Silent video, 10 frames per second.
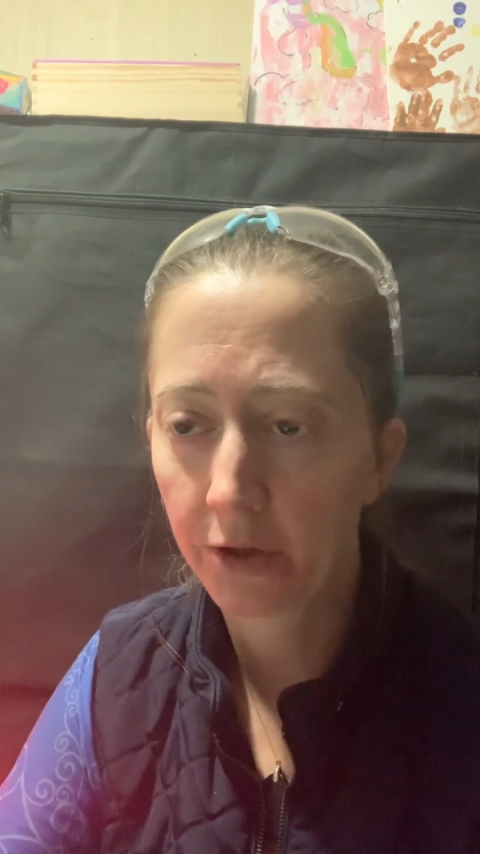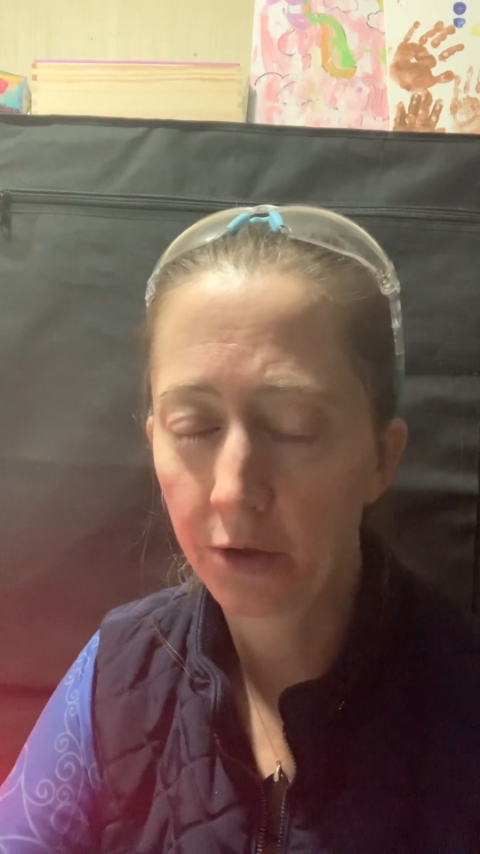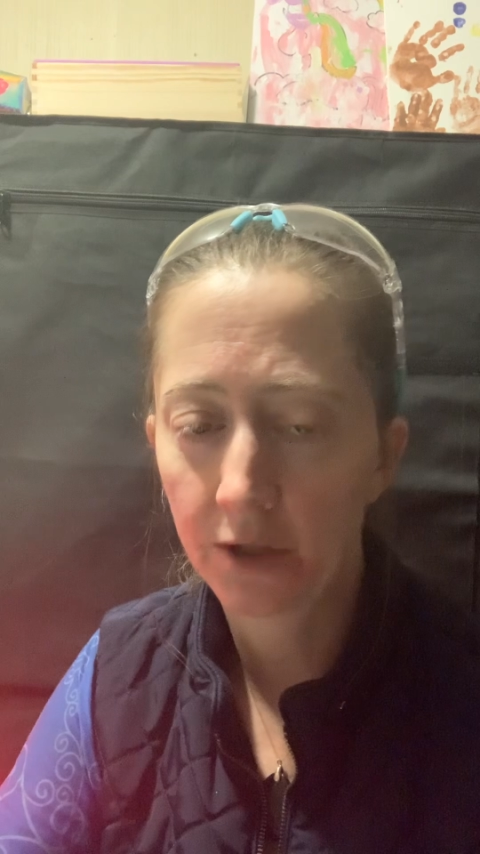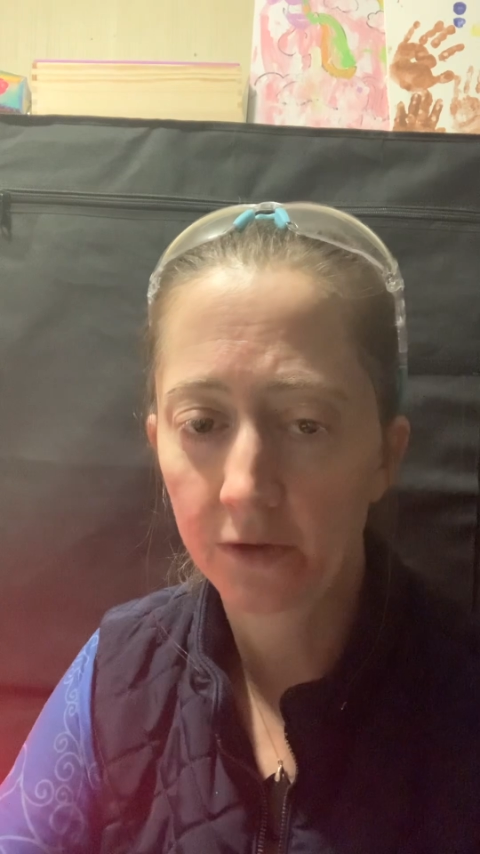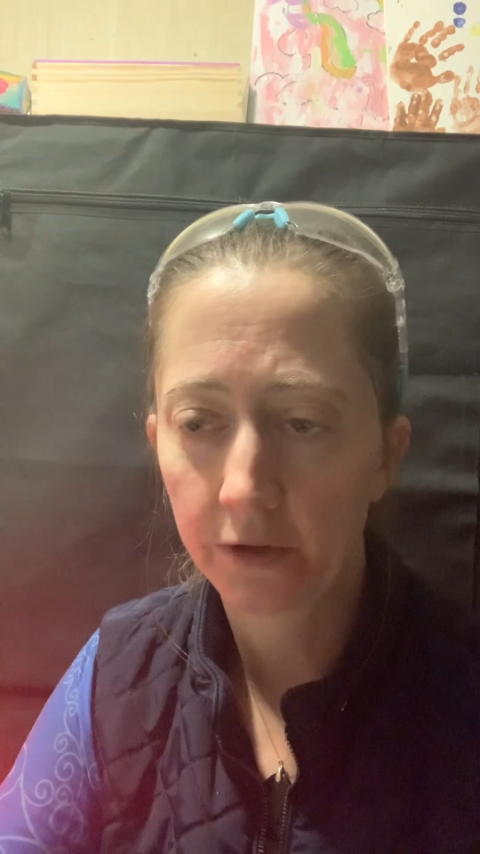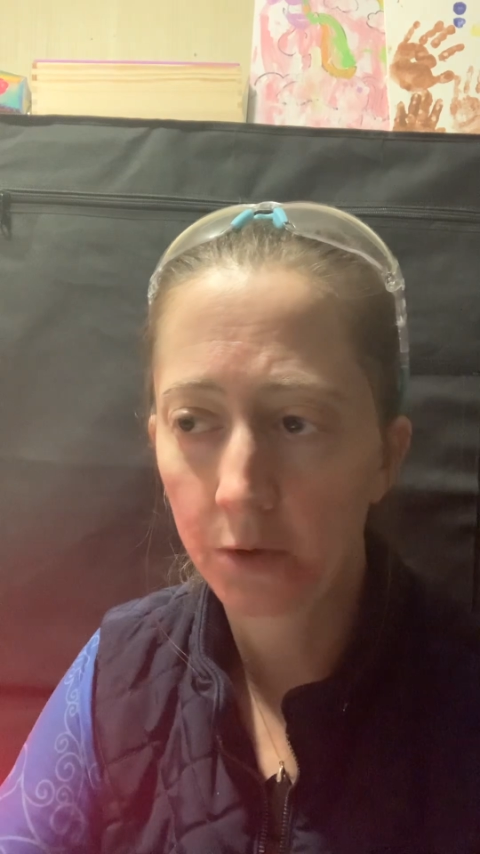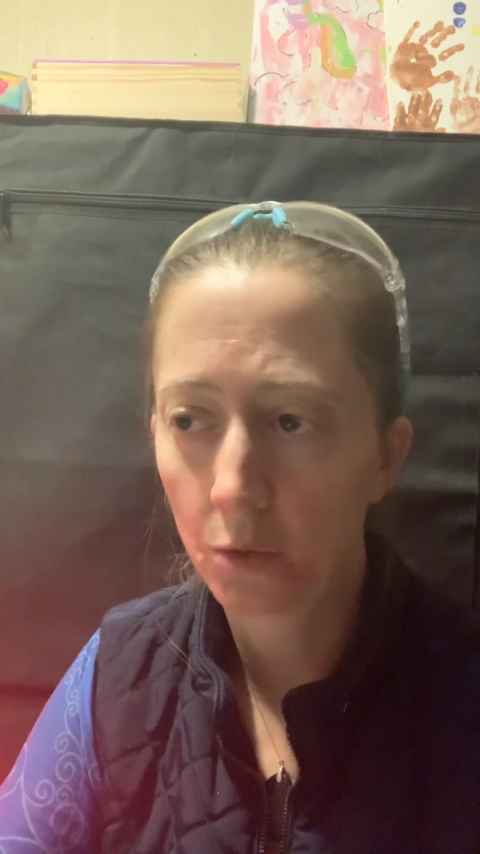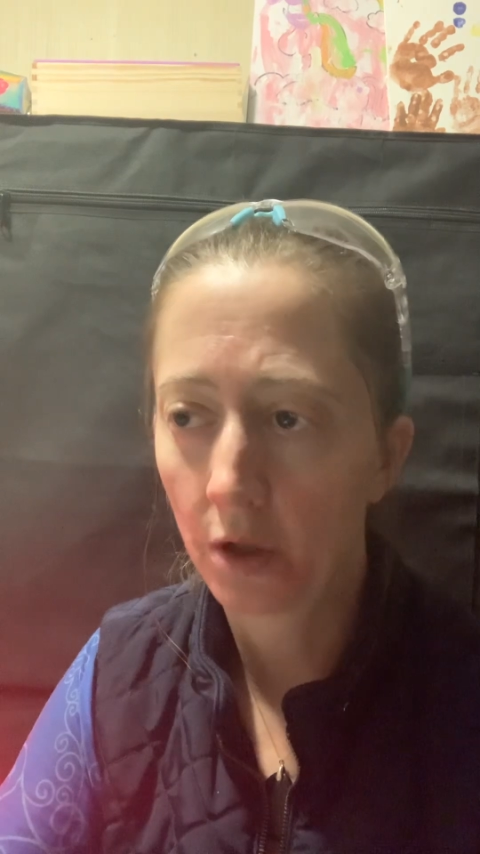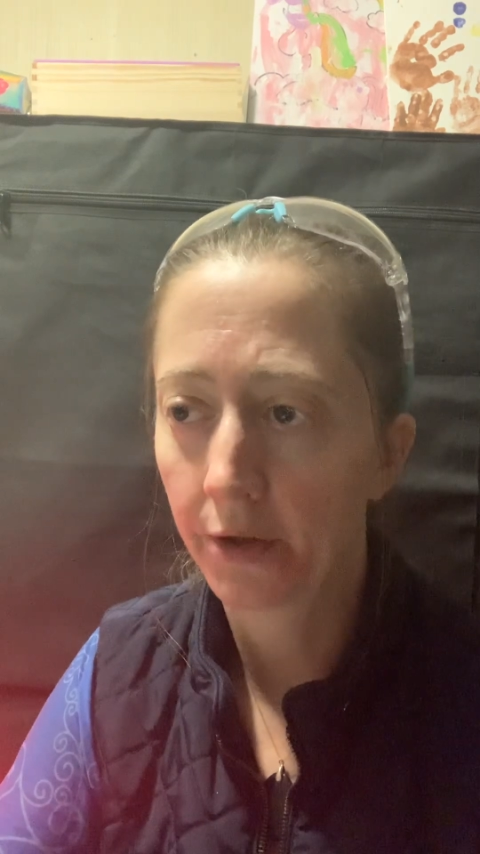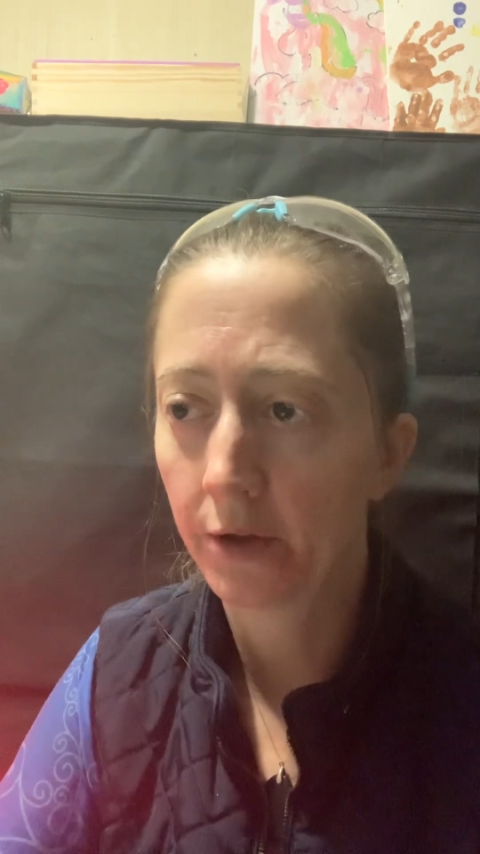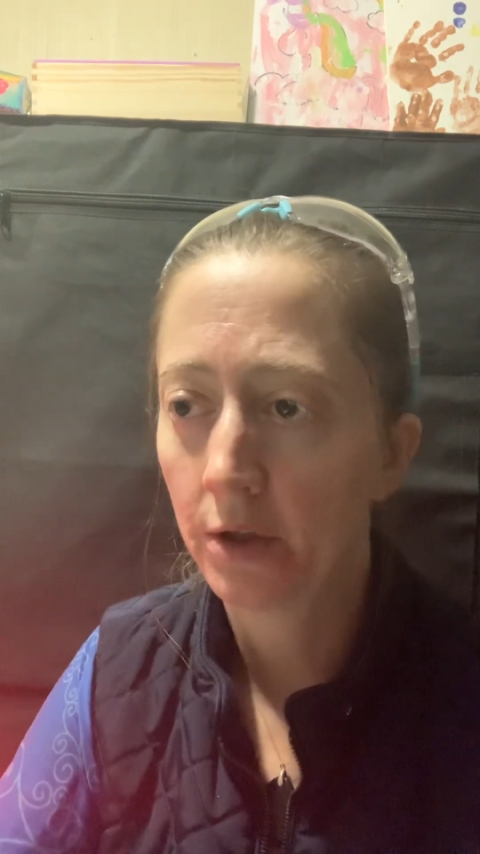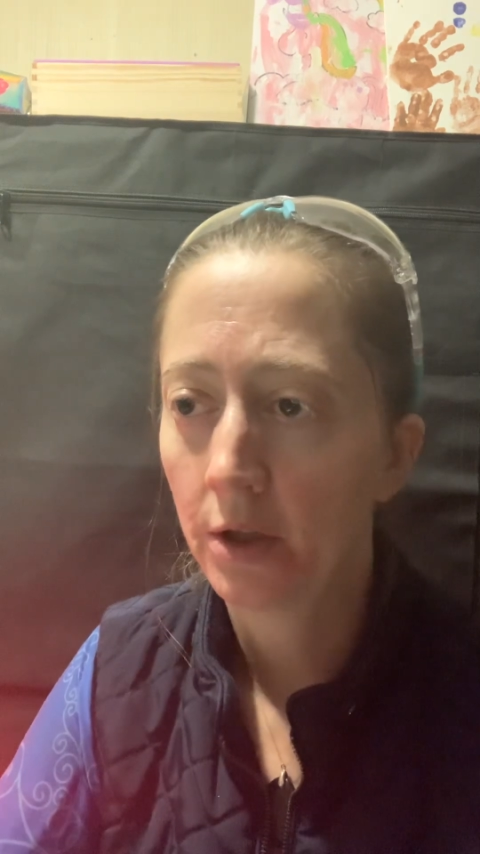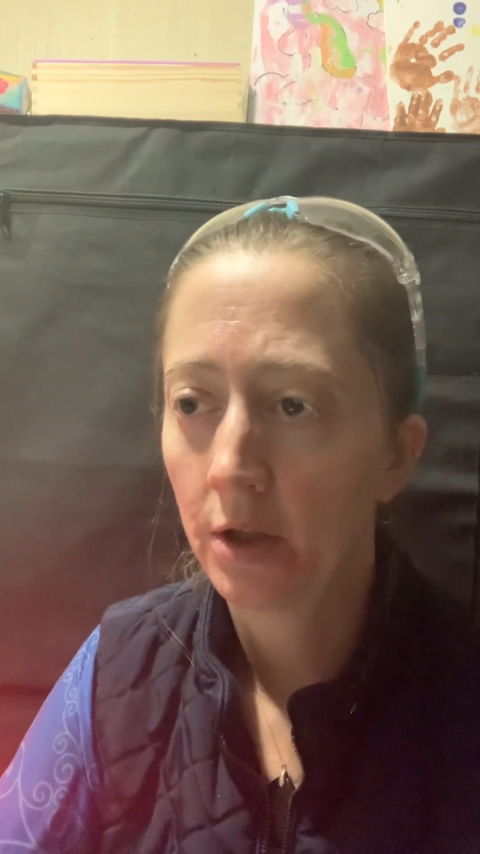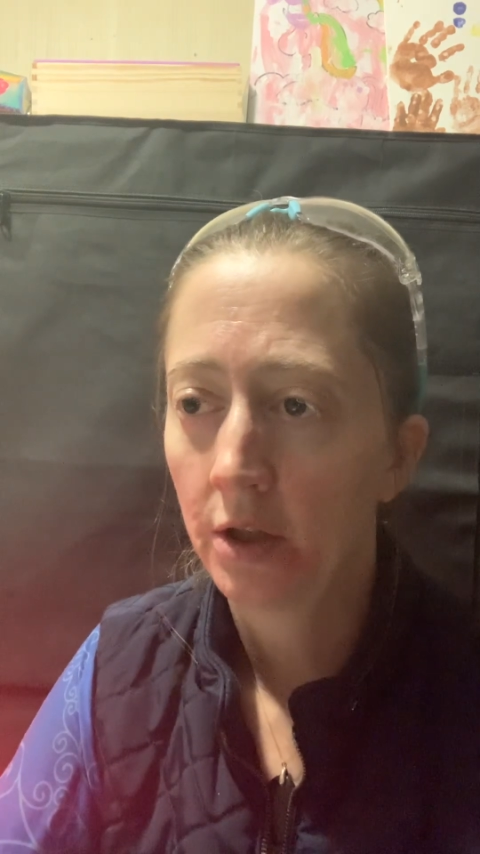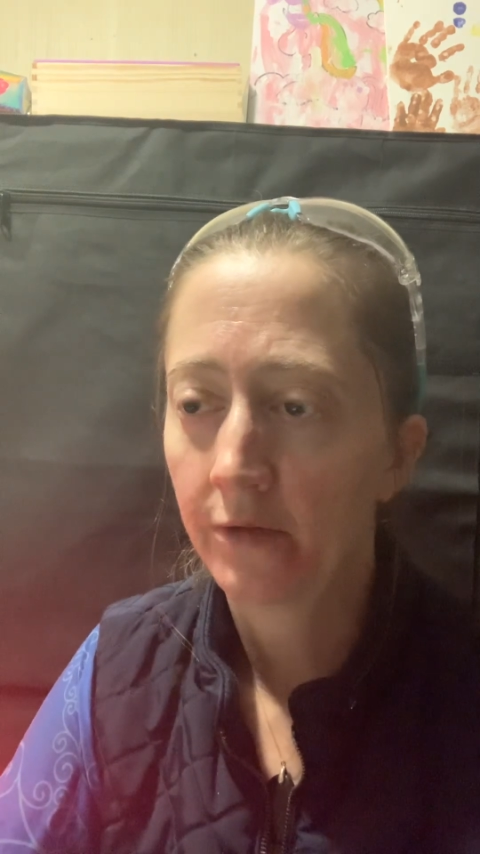you'd have clean water
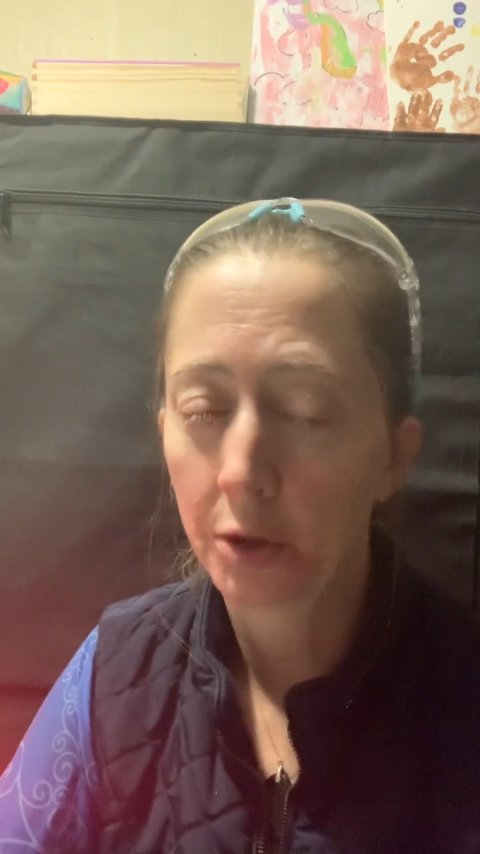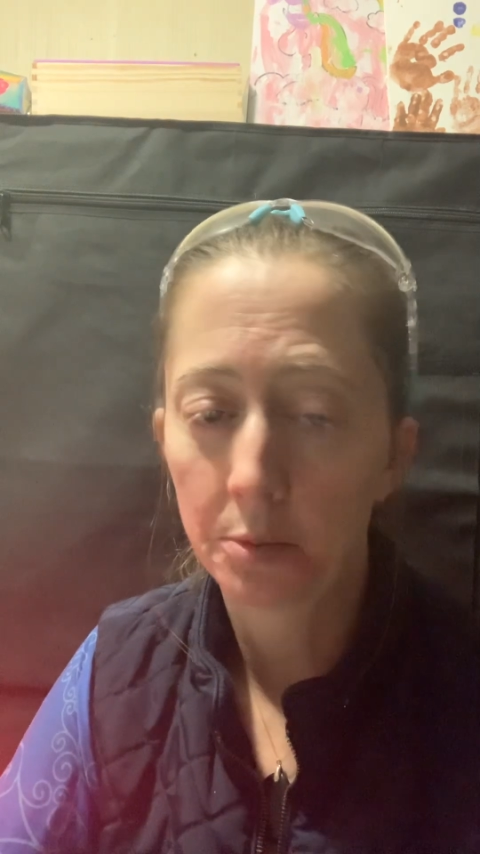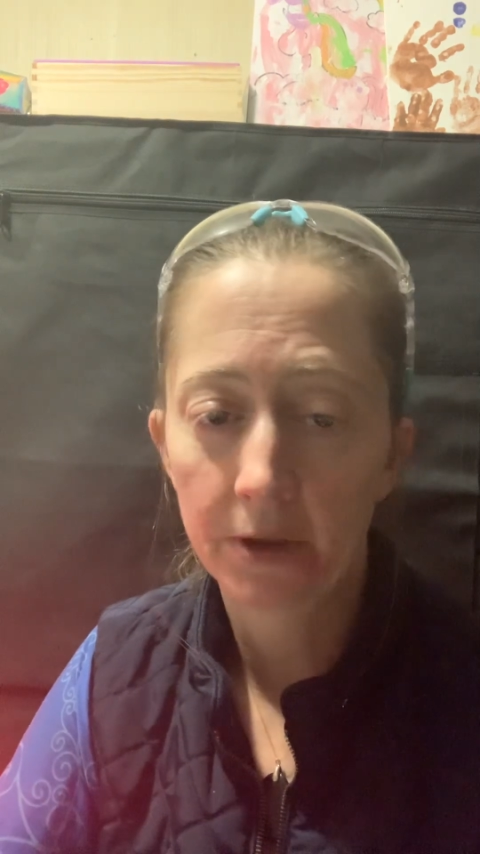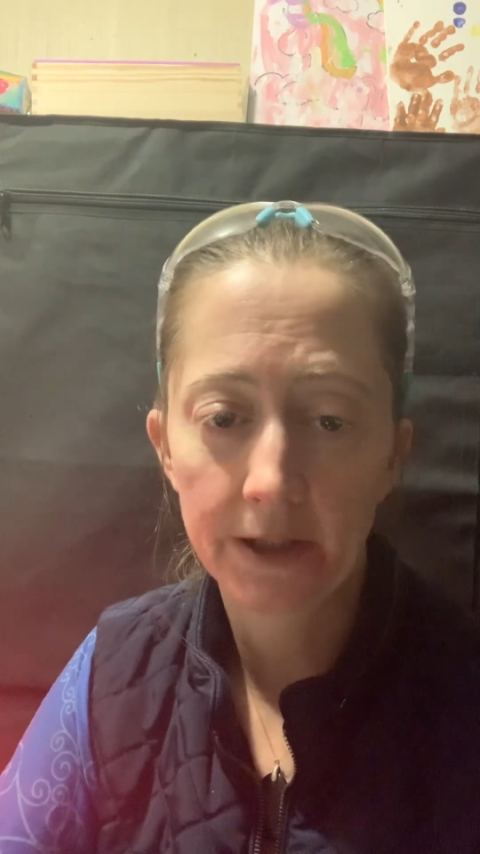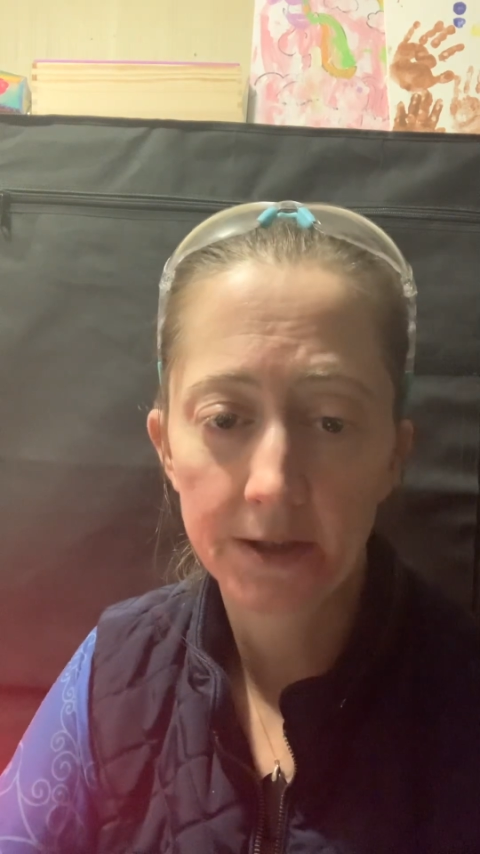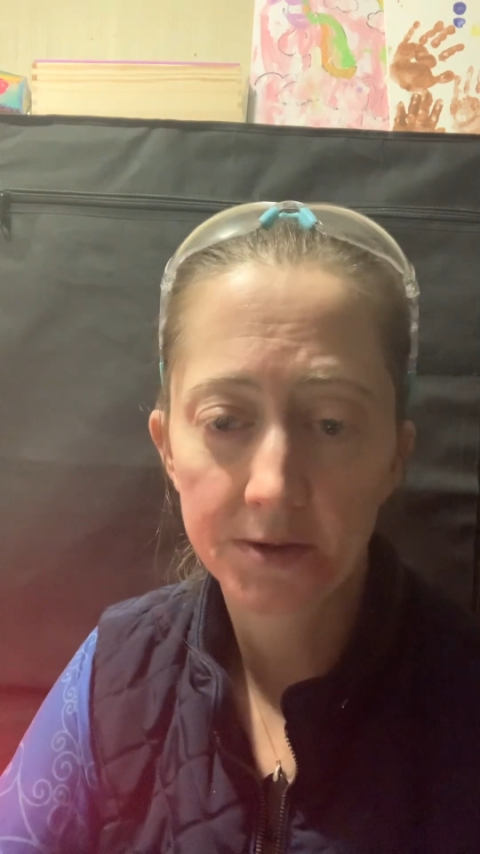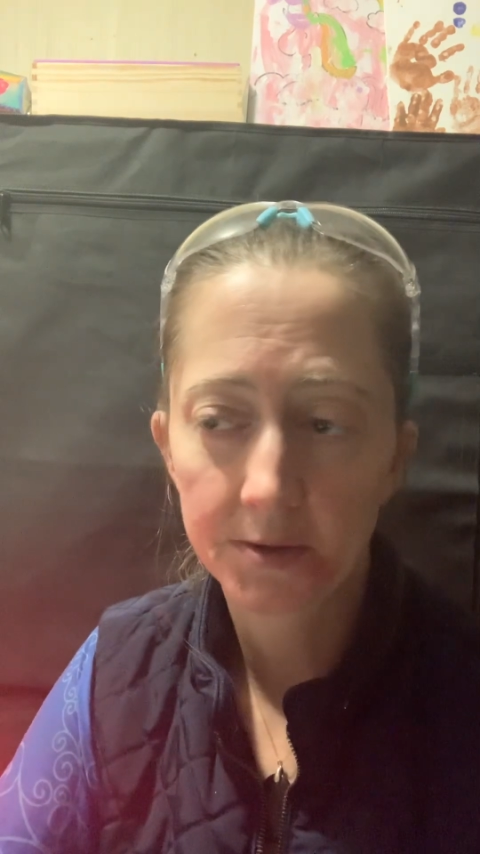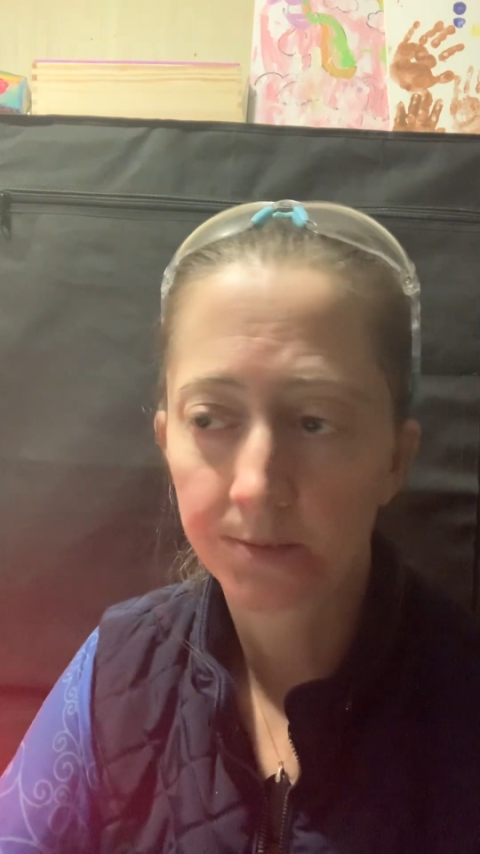for your plants.